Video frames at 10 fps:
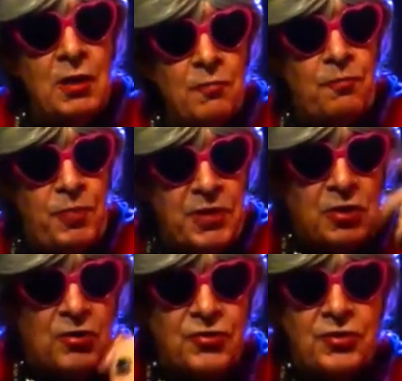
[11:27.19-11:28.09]

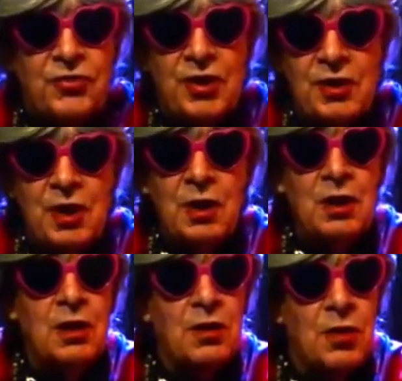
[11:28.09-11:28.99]
because it's in
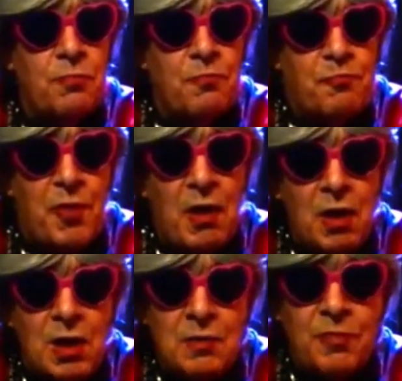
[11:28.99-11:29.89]
the
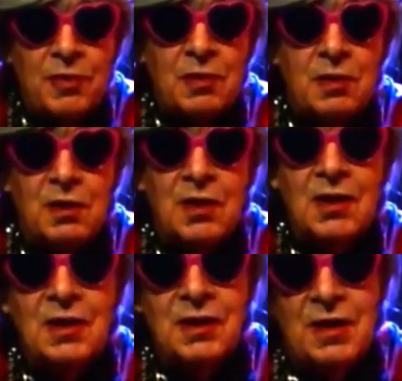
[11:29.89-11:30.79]
Bible.
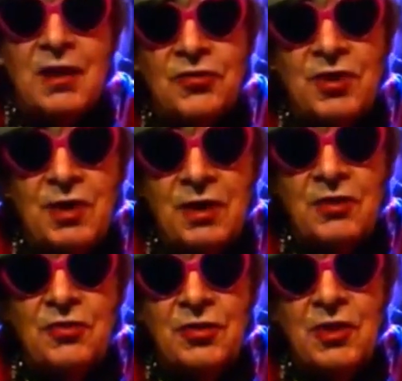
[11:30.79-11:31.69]
Yes, it
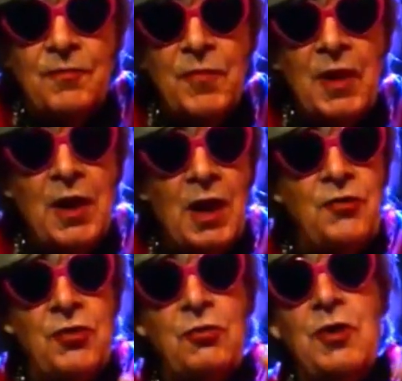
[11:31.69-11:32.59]
is. And
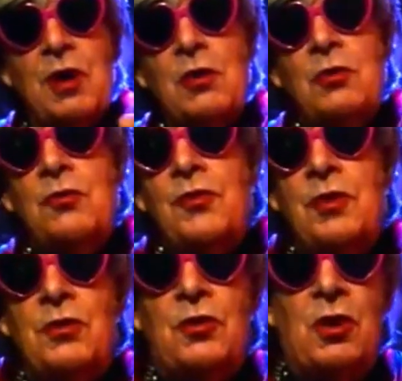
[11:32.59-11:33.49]
you know
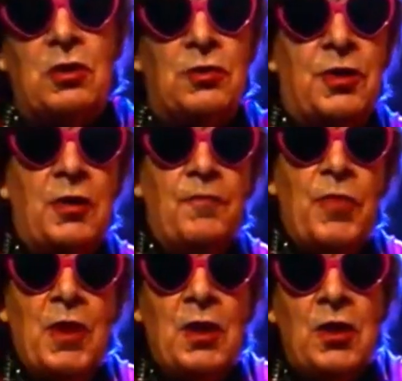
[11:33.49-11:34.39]
that God
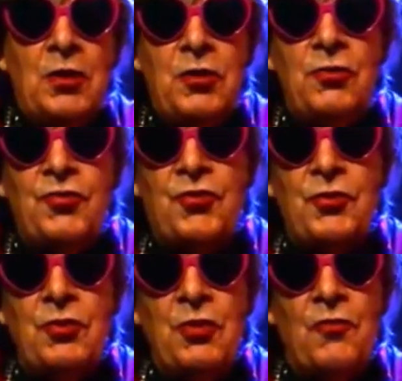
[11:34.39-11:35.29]
used
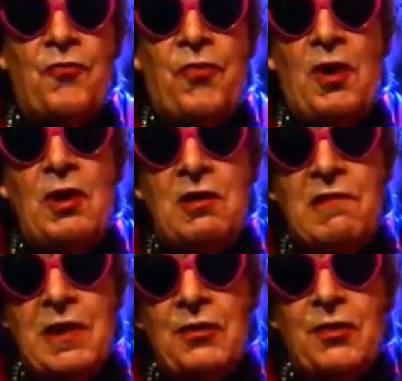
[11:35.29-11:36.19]
to fly
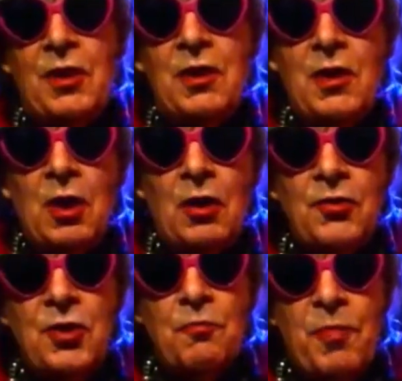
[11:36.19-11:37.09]
around on
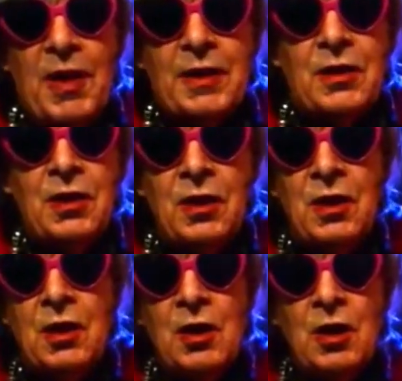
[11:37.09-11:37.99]
the back
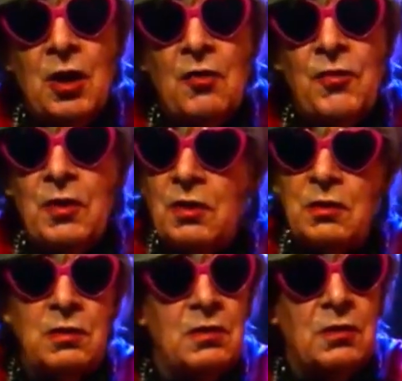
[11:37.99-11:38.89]
of
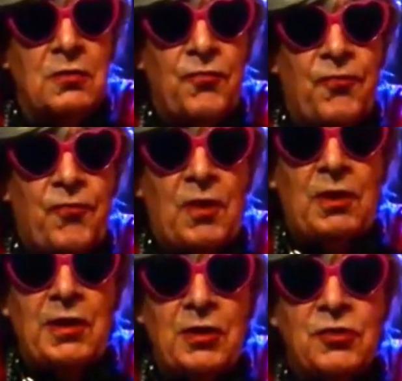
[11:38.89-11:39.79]
a
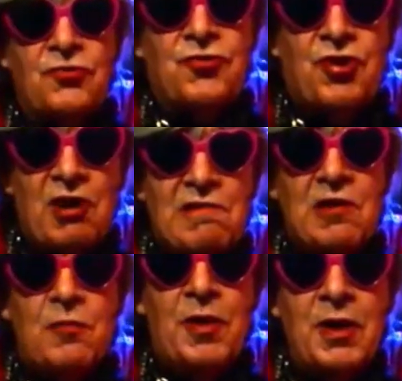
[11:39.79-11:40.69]
flying cherub,